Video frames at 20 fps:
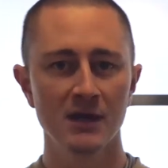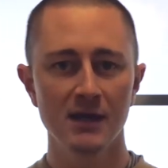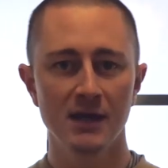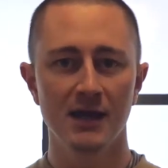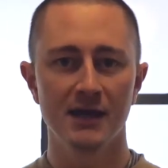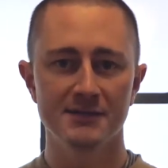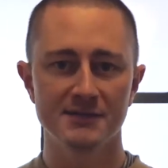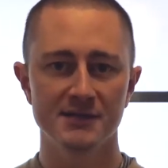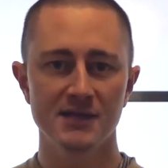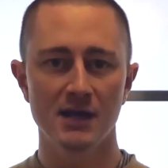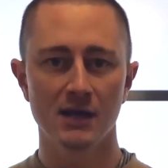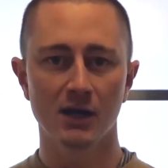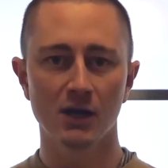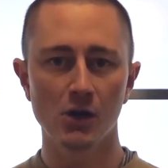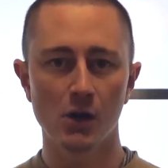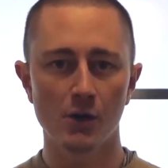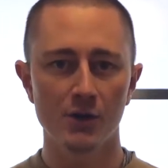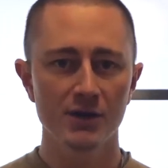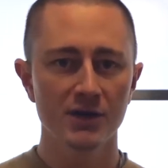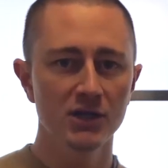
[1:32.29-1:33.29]
instead of
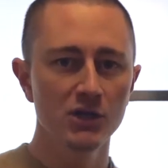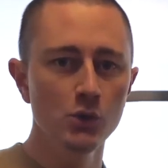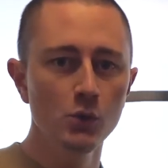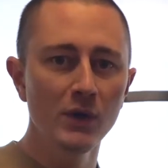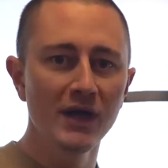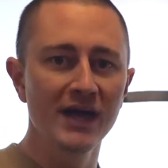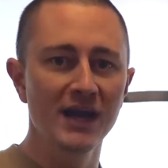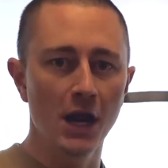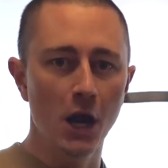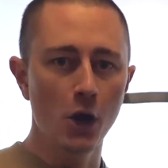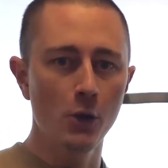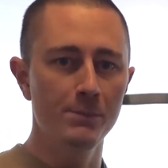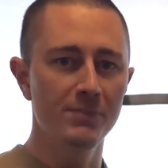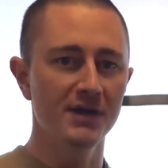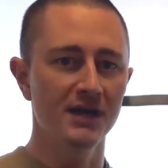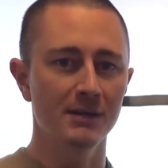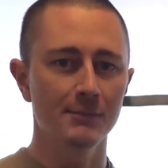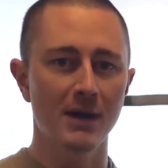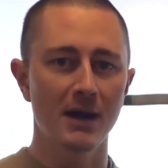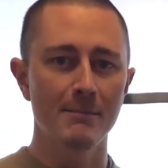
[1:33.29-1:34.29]
guarding you and
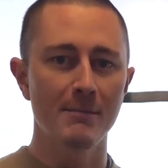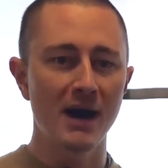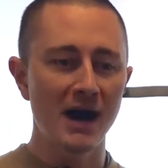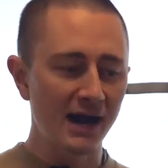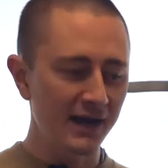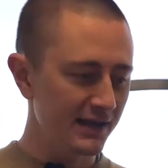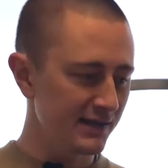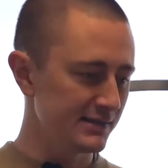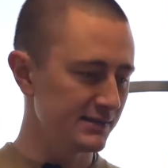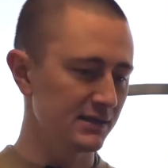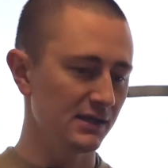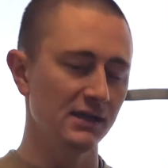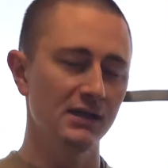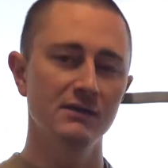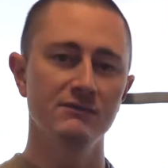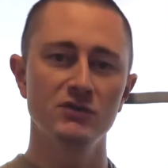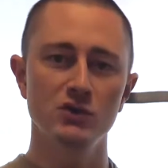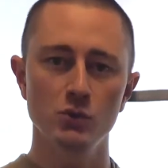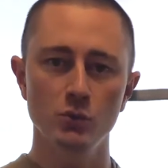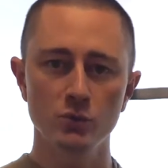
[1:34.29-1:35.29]
opening my body to
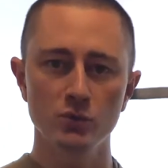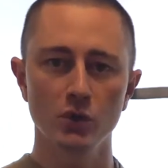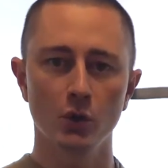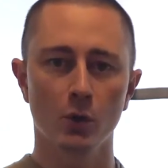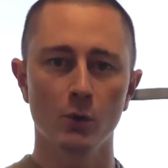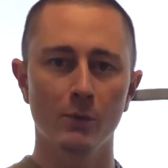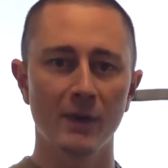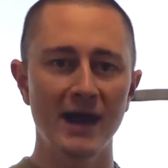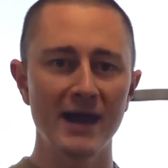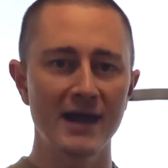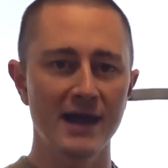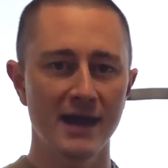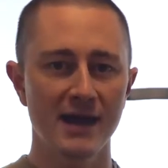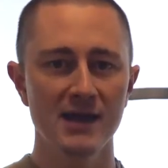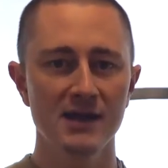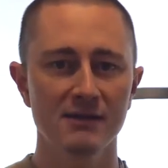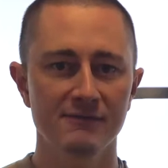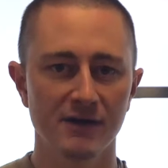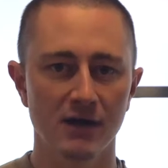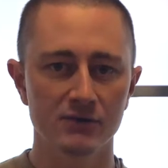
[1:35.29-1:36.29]
give you your right
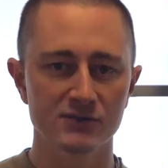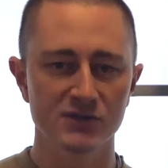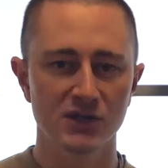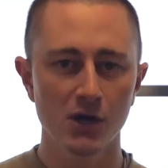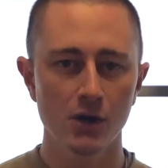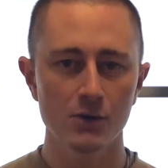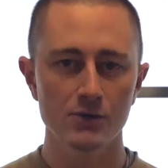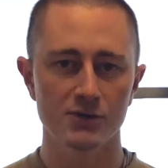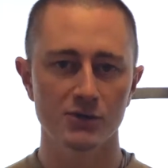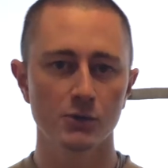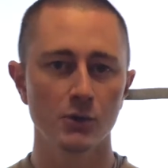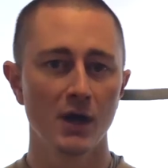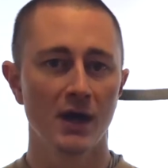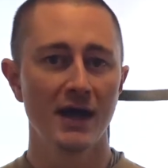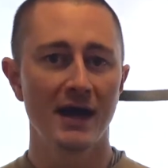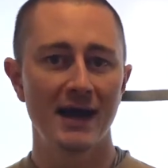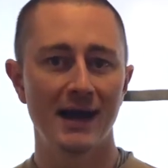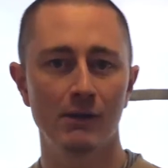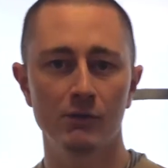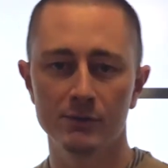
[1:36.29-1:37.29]
hand, if I was guarding you,
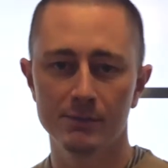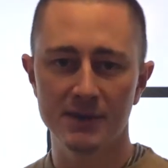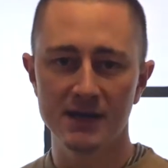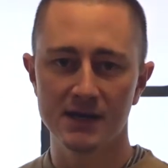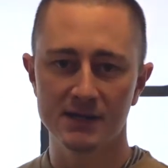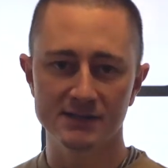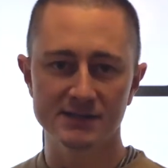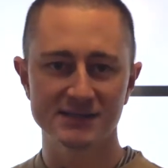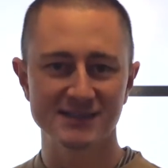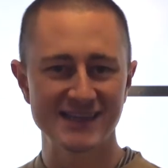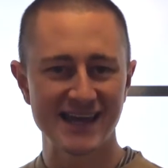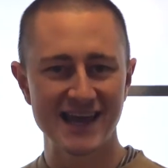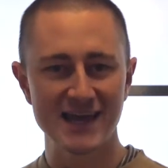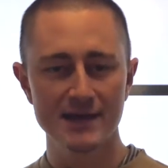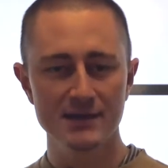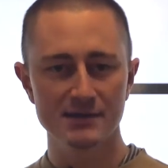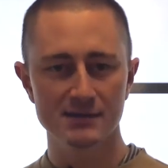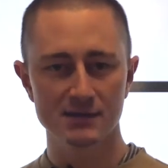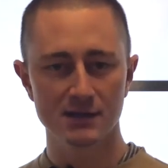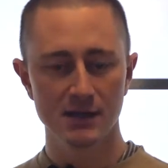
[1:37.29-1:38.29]
I would be in a
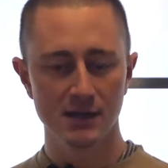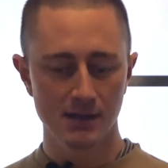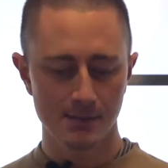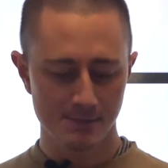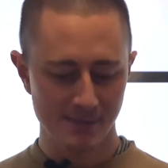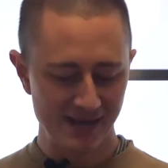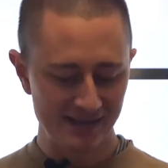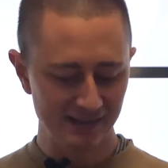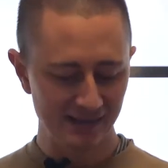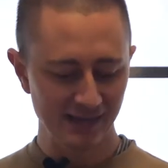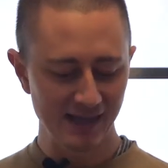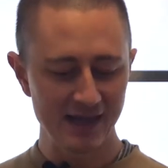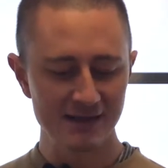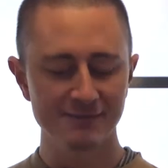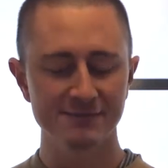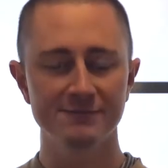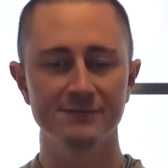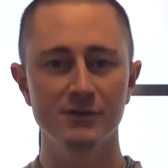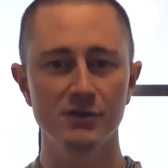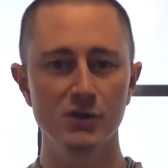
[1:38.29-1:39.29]
stance. My
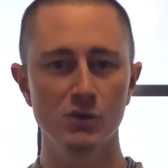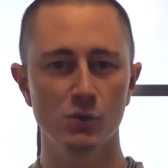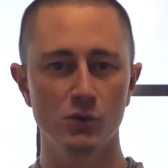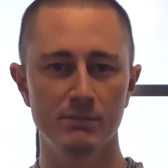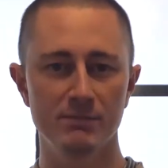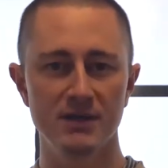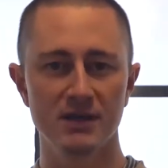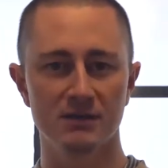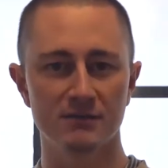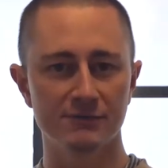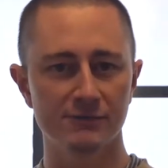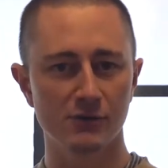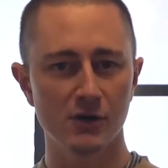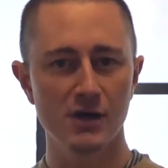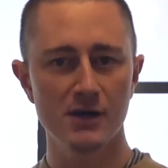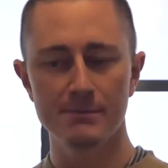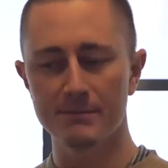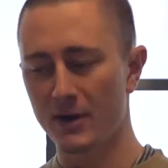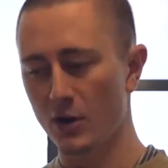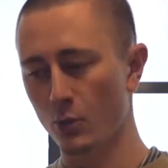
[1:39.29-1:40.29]
left foot would be in
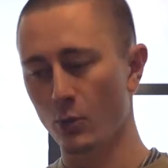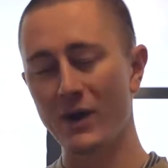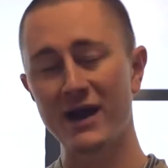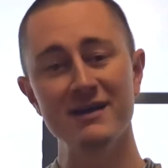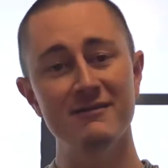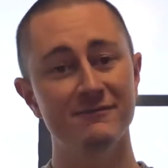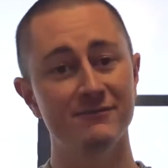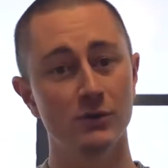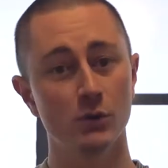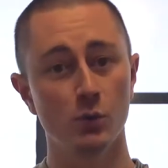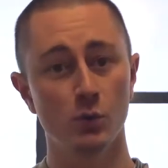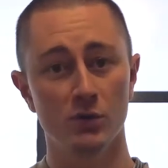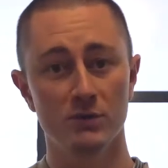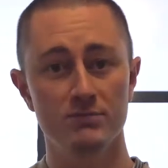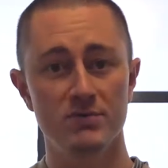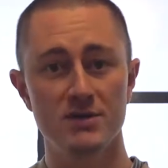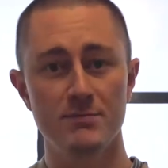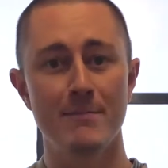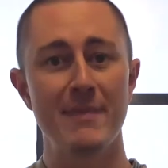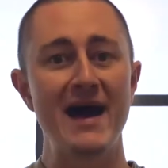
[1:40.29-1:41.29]
front, my right foot would
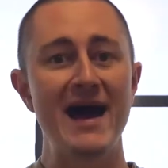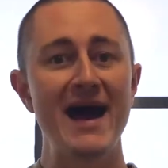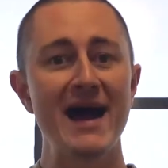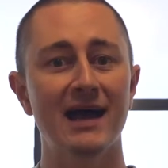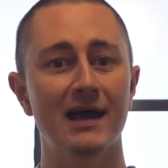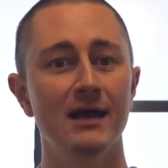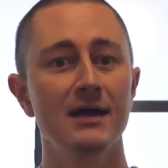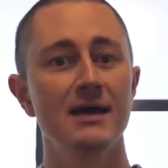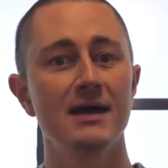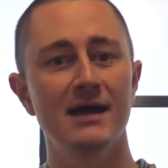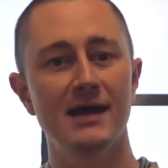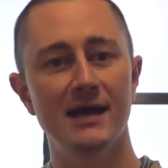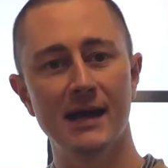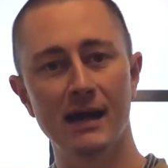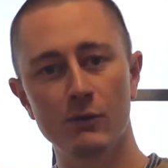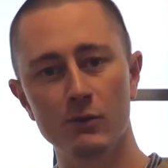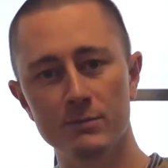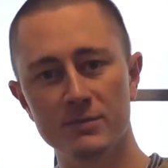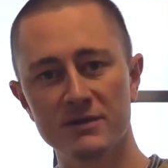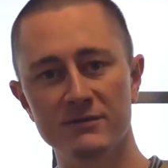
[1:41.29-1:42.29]
be back, and I
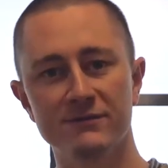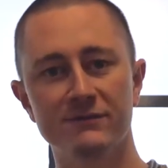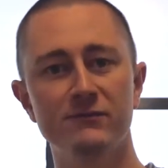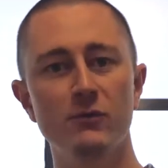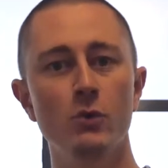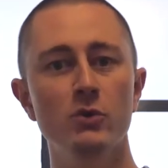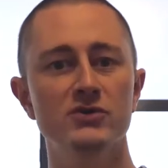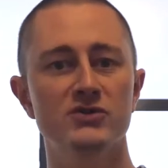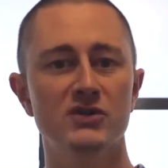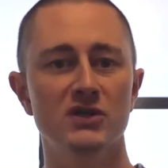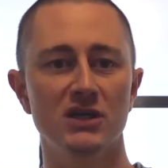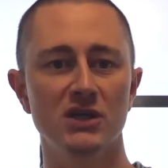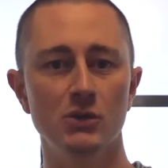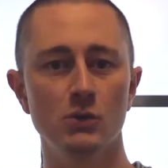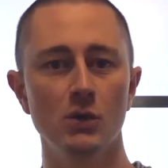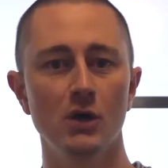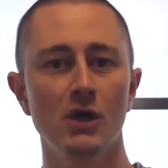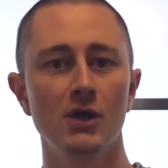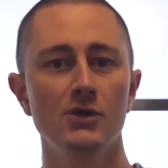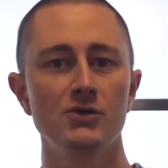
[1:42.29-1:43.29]
would be forcing you
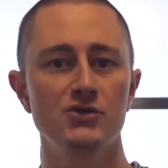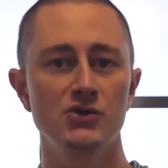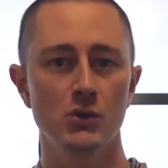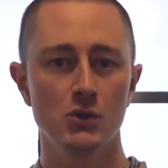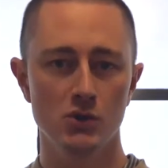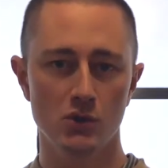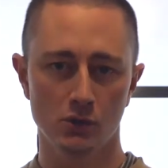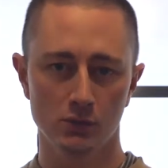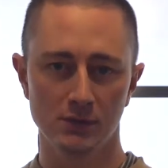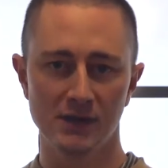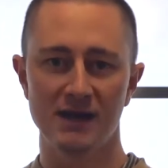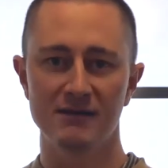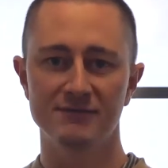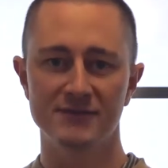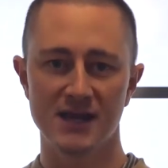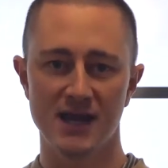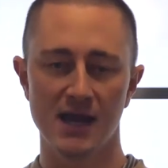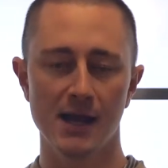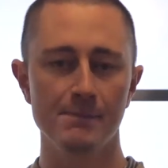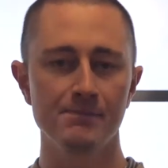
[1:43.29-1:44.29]
to your left
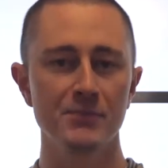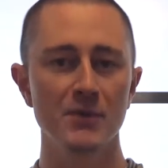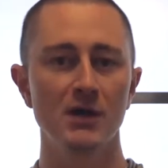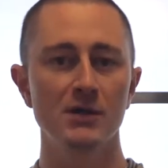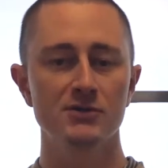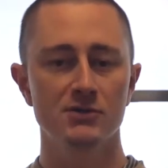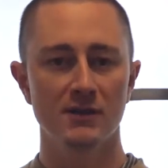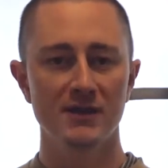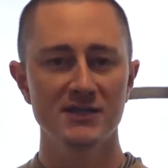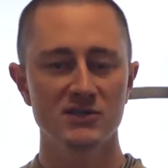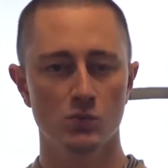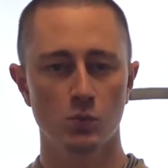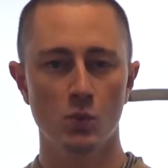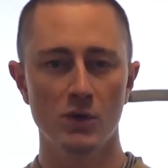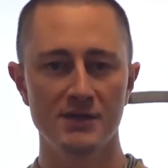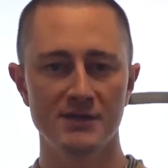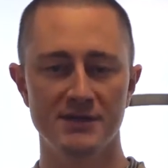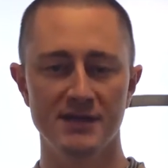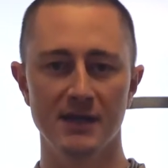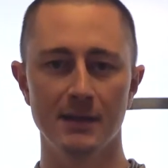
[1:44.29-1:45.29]
hand. So that's
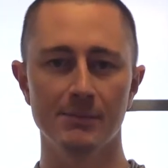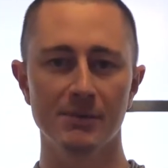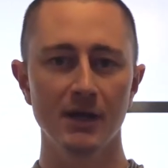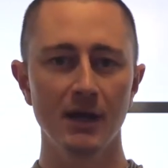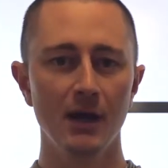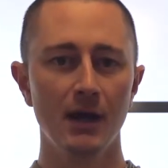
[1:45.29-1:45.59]
one tip.